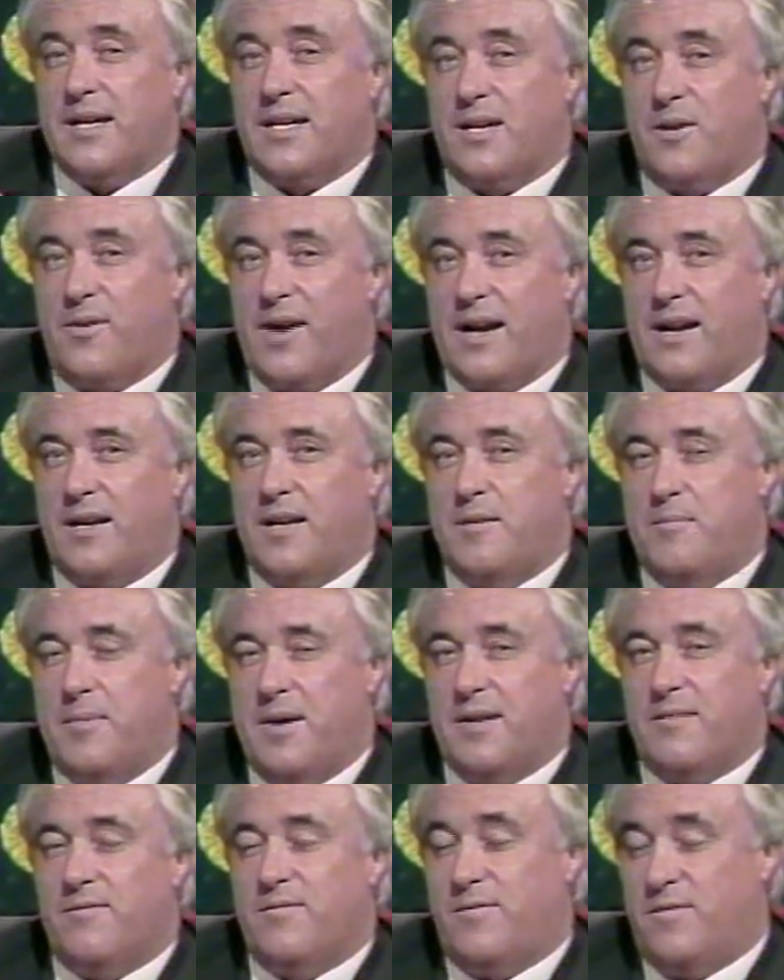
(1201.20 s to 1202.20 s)
it correctly,
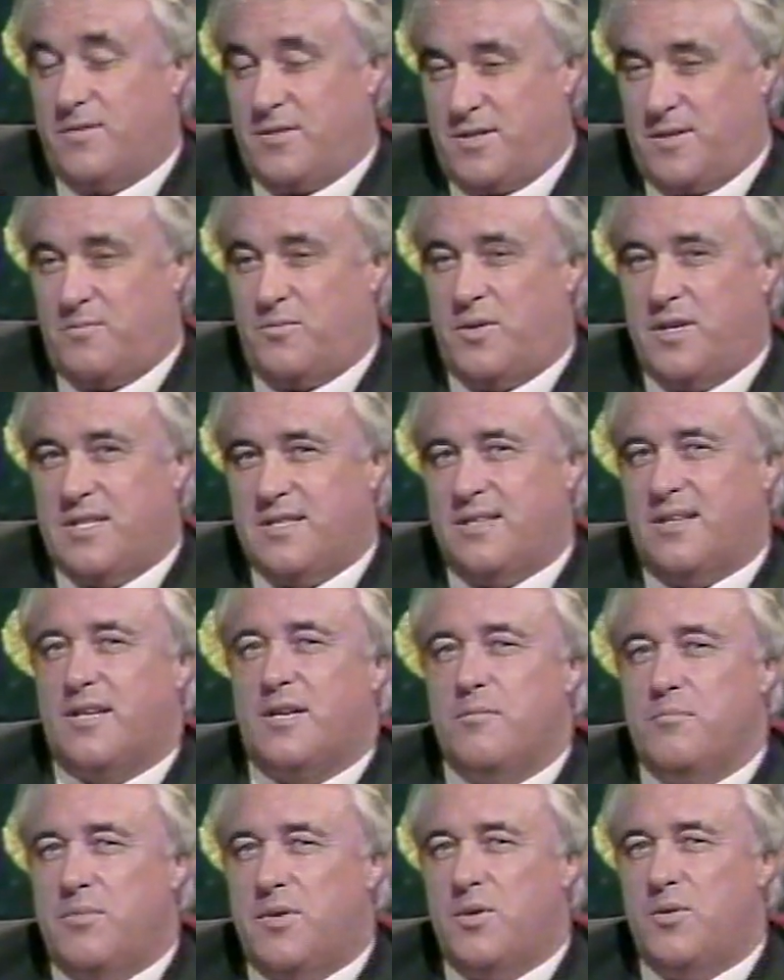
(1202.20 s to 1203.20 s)
but for some reason the
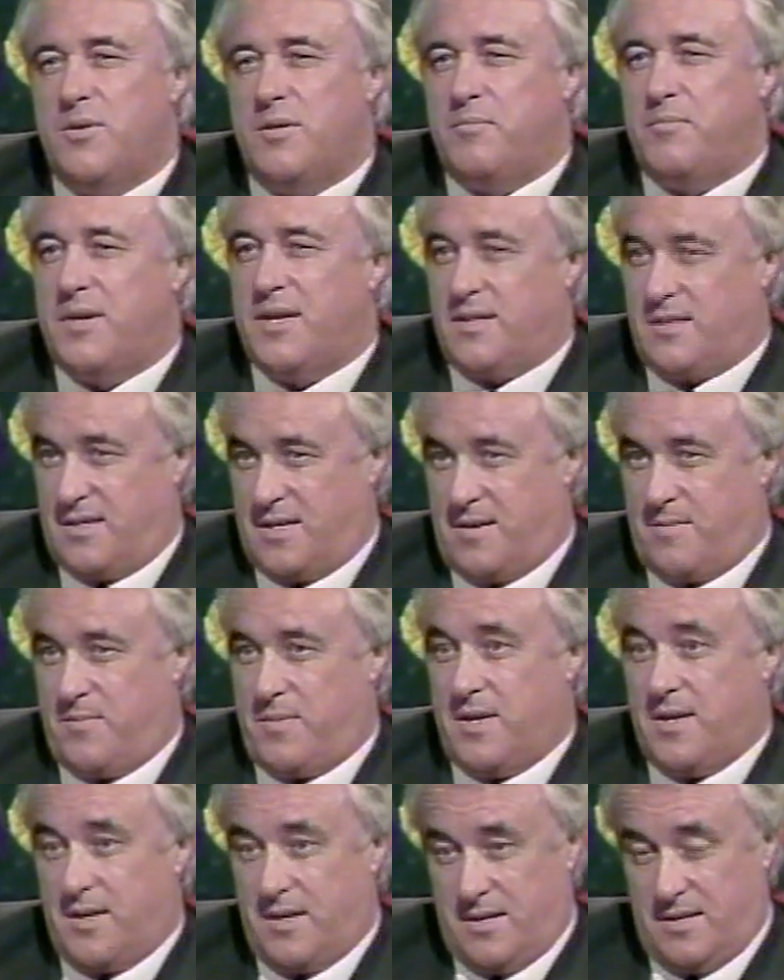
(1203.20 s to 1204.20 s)
computer picked up
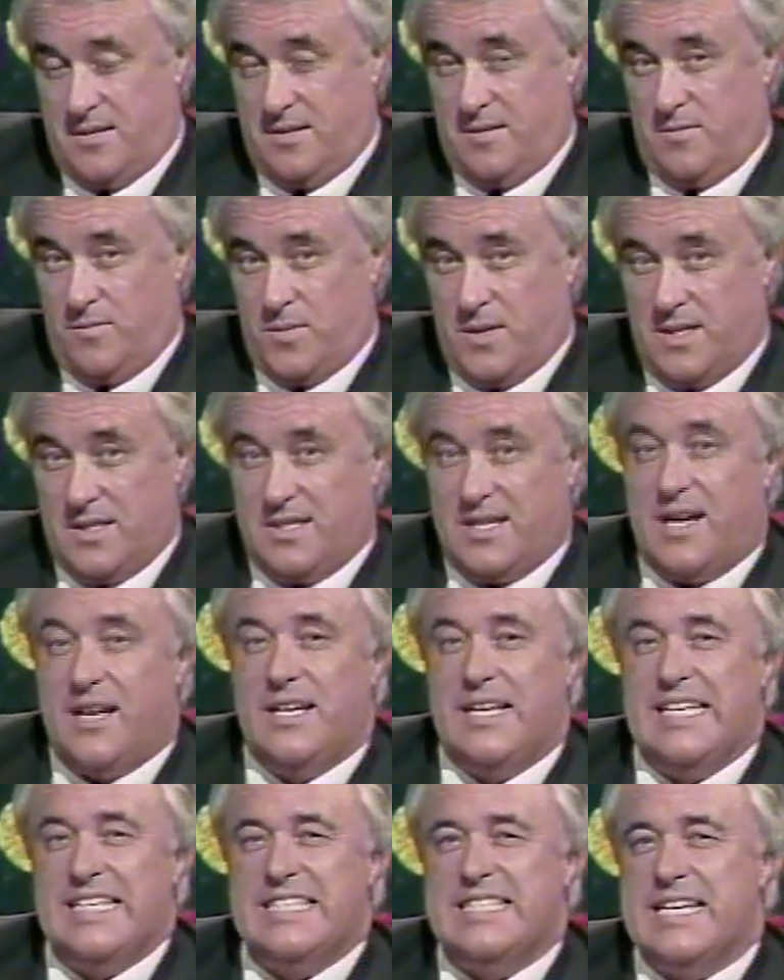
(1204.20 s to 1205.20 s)
what
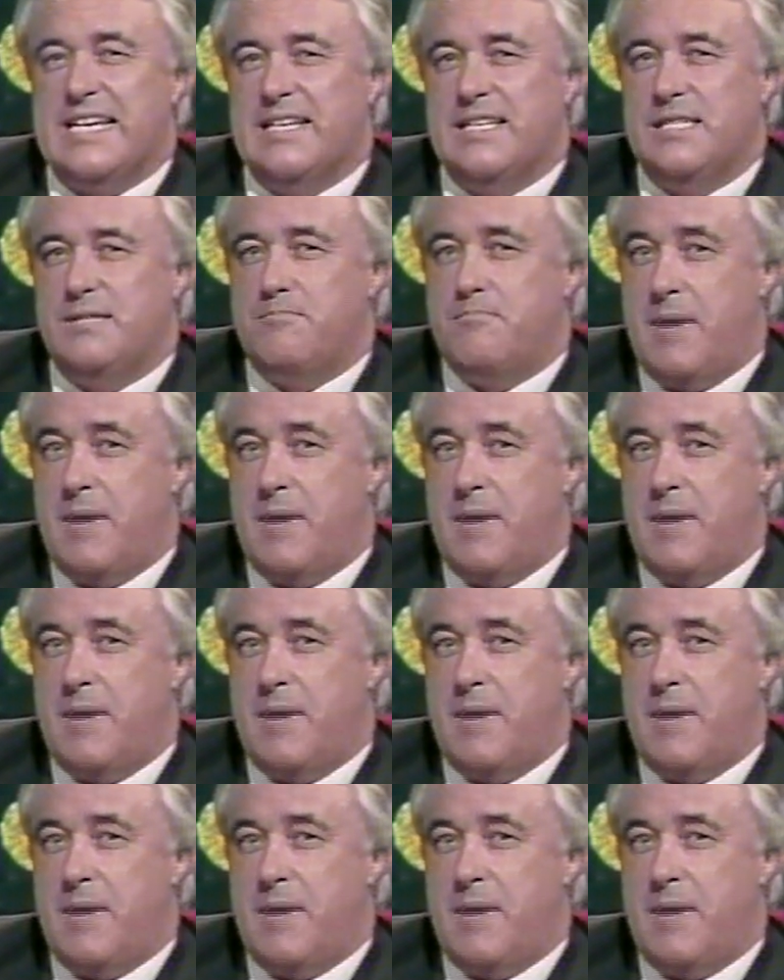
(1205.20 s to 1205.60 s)
Darlene said as